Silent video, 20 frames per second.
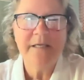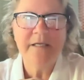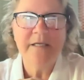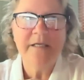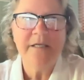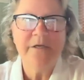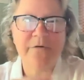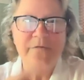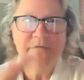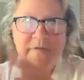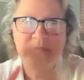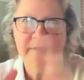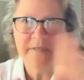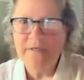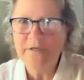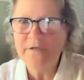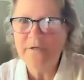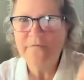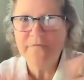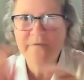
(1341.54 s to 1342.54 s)
you've
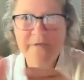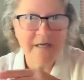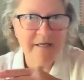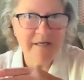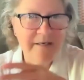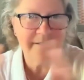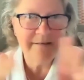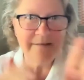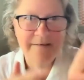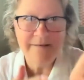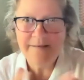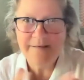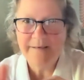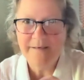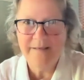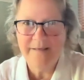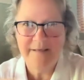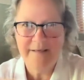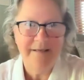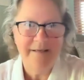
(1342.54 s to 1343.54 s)
you've done
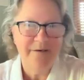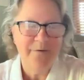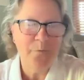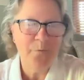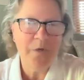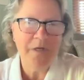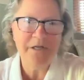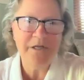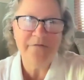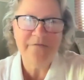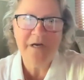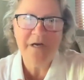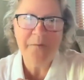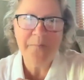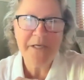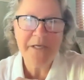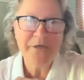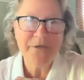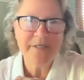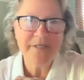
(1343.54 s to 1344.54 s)
what you've come
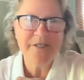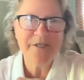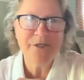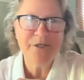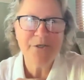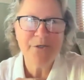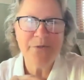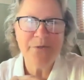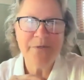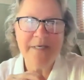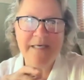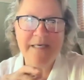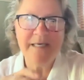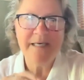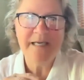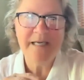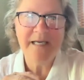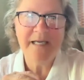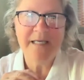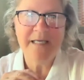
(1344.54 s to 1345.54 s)
here to do and
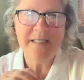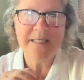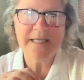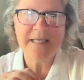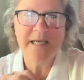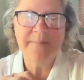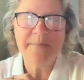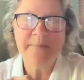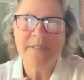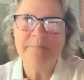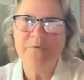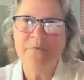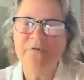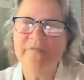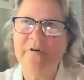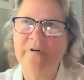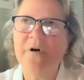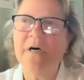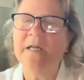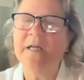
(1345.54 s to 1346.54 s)
and it's time to
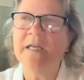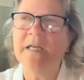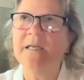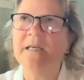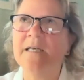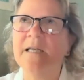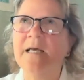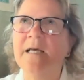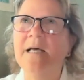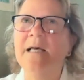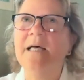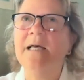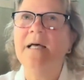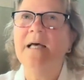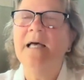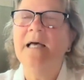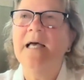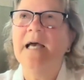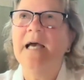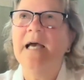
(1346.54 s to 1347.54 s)
move on and
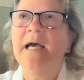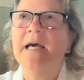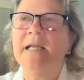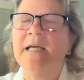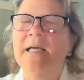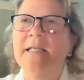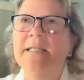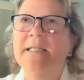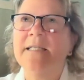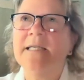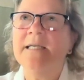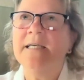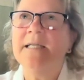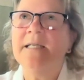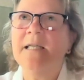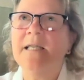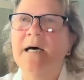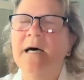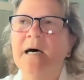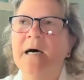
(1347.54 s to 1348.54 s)
and I
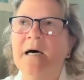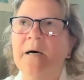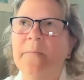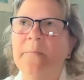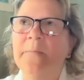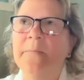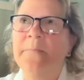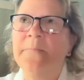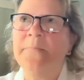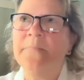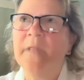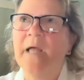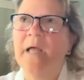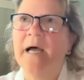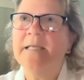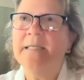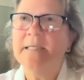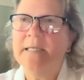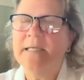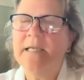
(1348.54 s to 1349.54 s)
did um
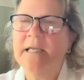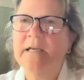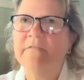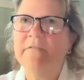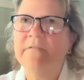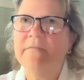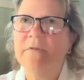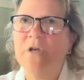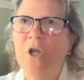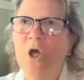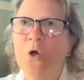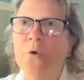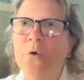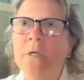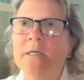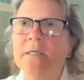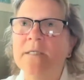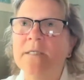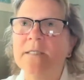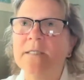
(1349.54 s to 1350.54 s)
I did give
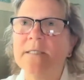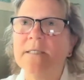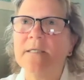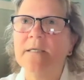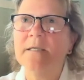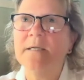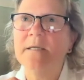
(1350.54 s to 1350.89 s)
notice